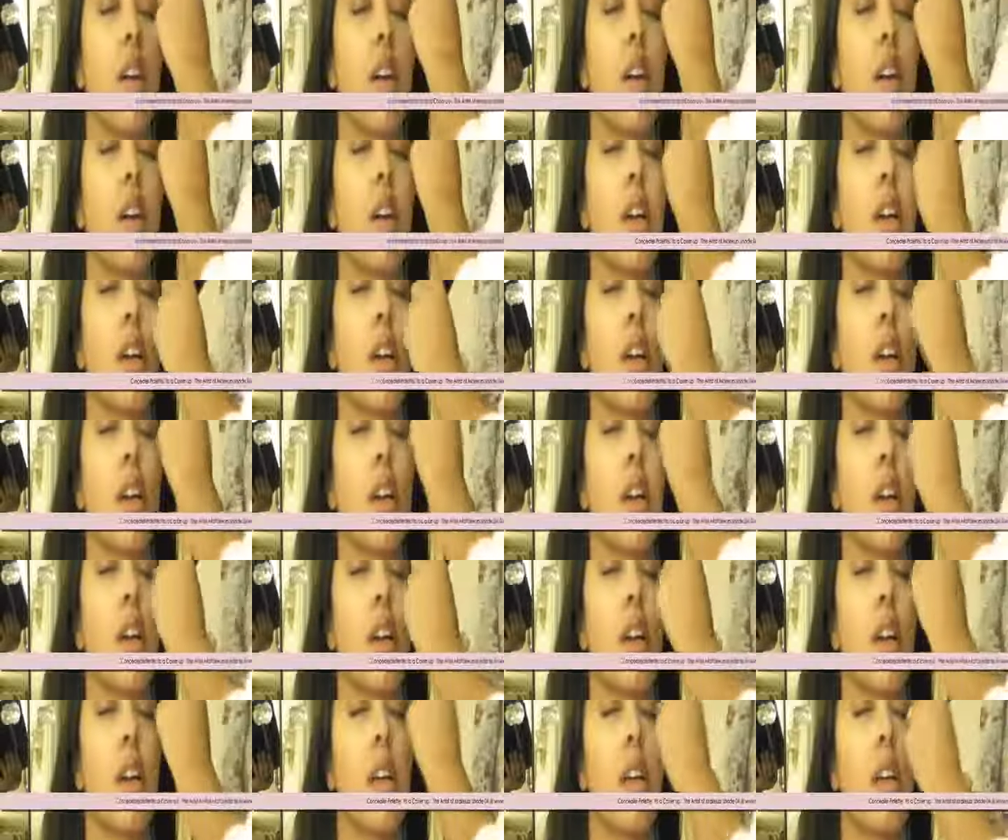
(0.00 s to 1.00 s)
with some
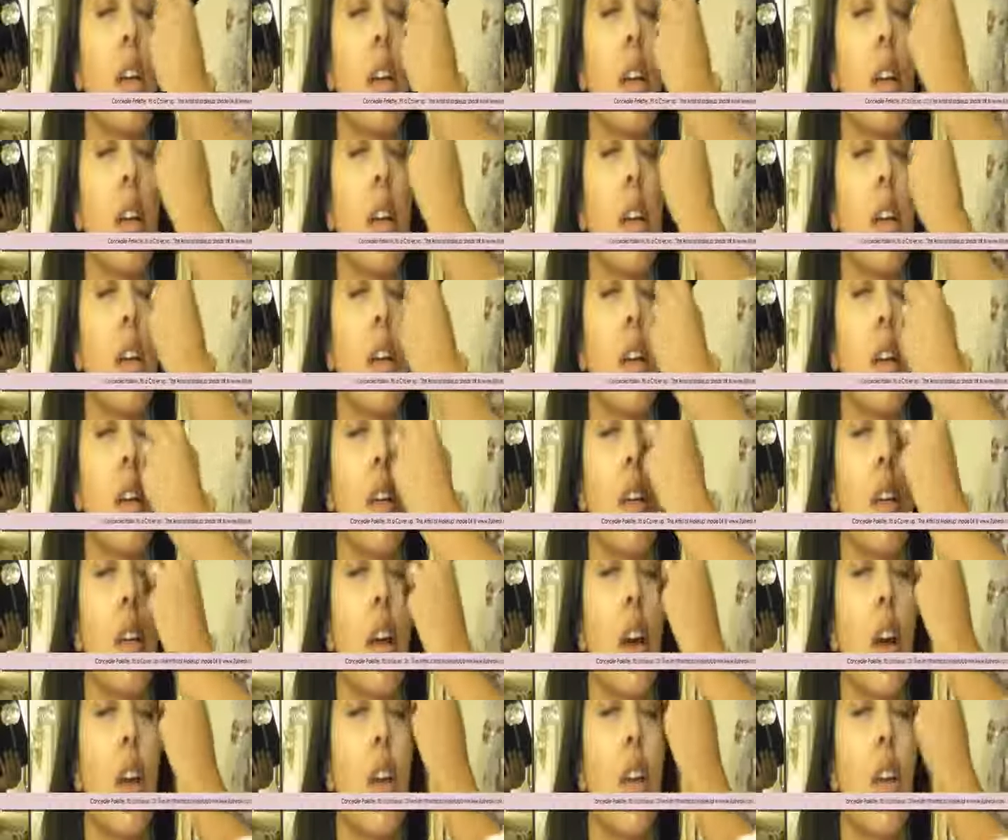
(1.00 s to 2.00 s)
concealer.
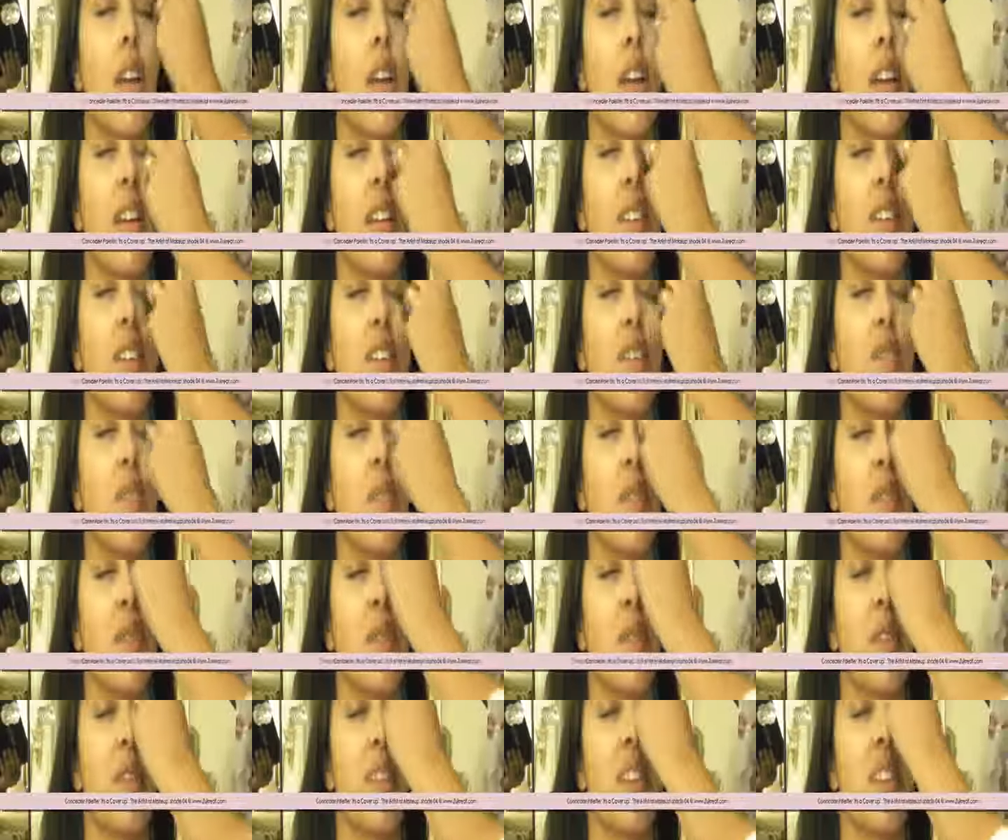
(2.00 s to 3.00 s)
I've used the
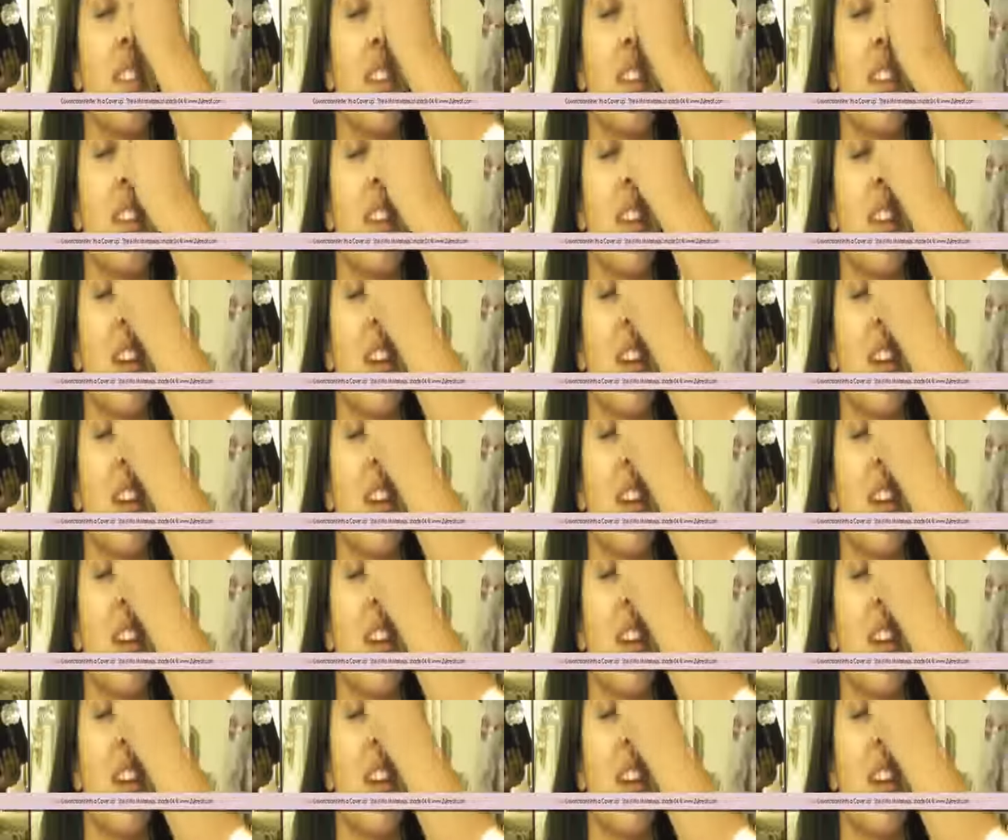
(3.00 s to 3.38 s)
It's a Cover Up